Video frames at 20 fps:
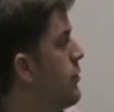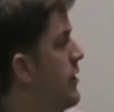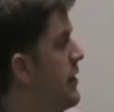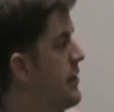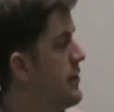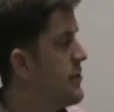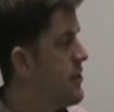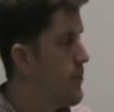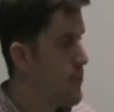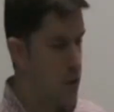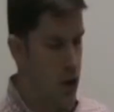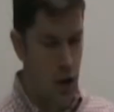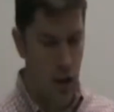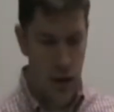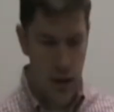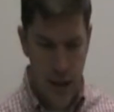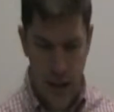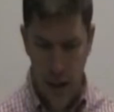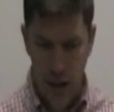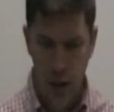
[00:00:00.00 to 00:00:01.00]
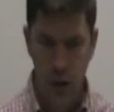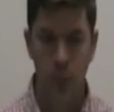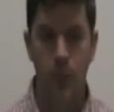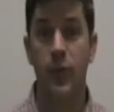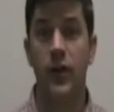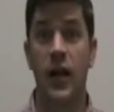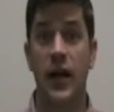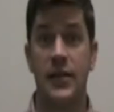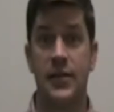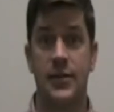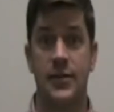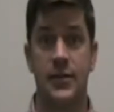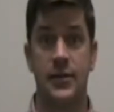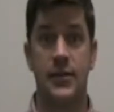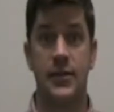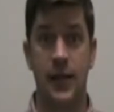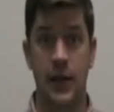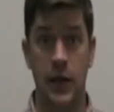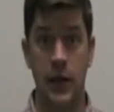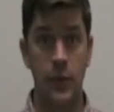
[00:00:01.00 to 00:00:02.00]
need some clear
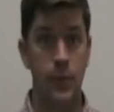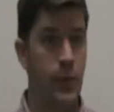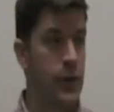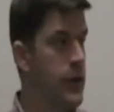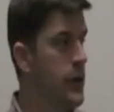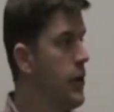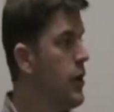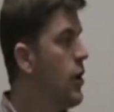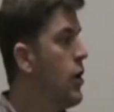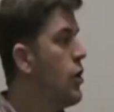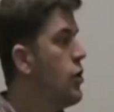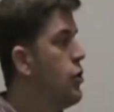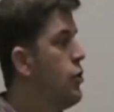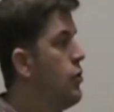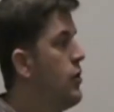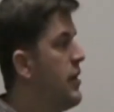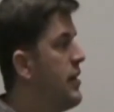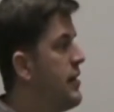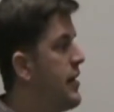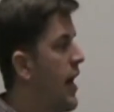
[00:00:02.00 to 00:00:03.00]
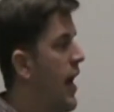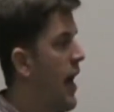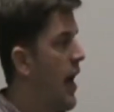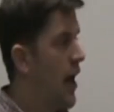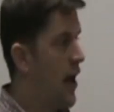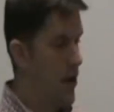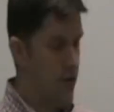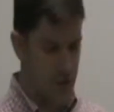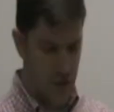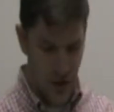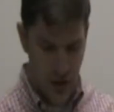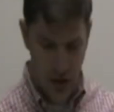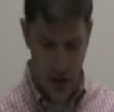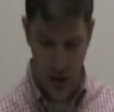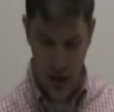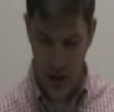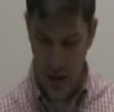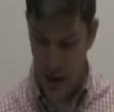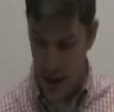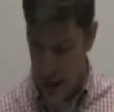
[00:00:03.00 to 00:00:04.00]
plastic tape. You need to have
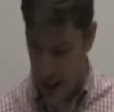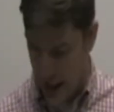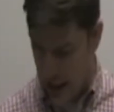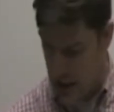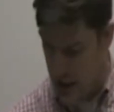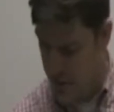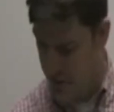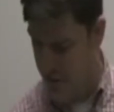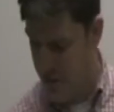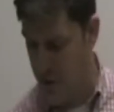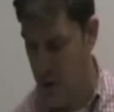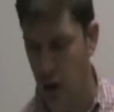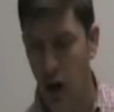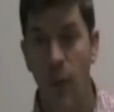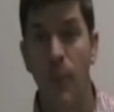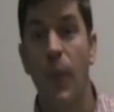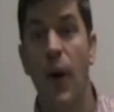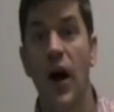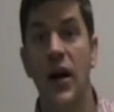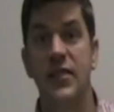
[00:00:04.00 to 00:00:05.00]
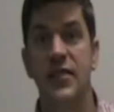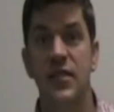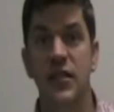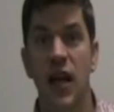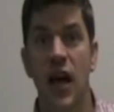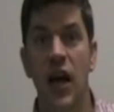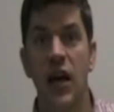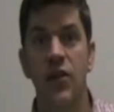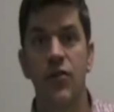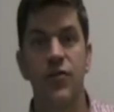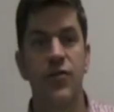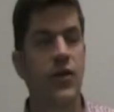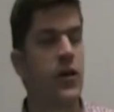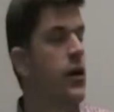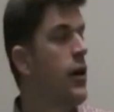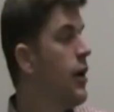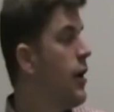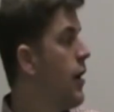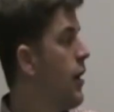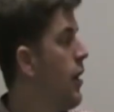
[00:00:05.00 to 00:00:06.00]
a knife, a box knife.
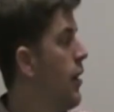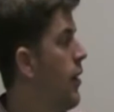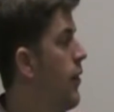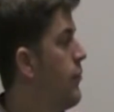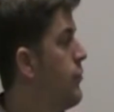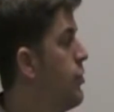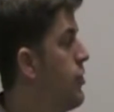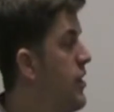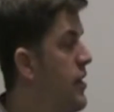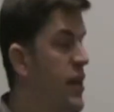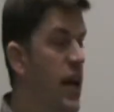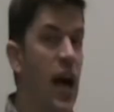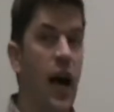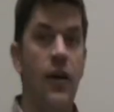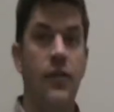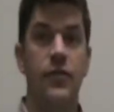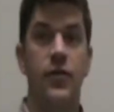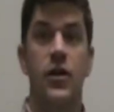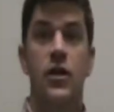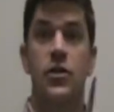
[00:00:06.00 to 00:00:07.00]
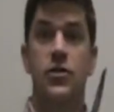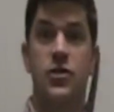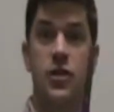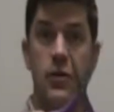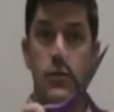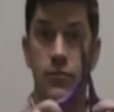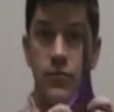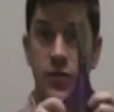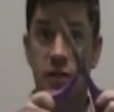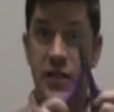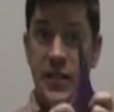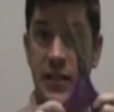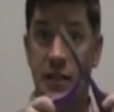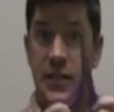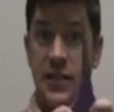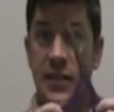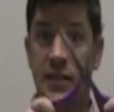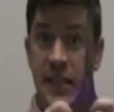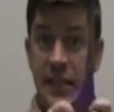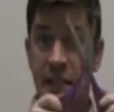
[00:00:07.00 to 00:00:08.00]
You need to have some
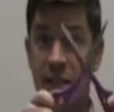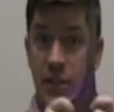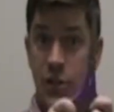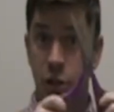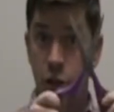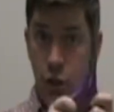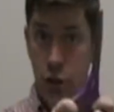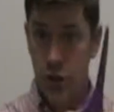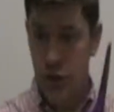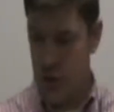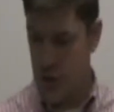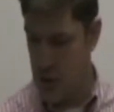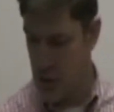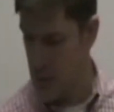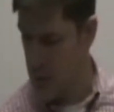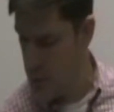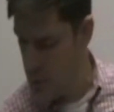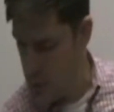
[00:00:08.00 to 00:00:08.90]
scissors.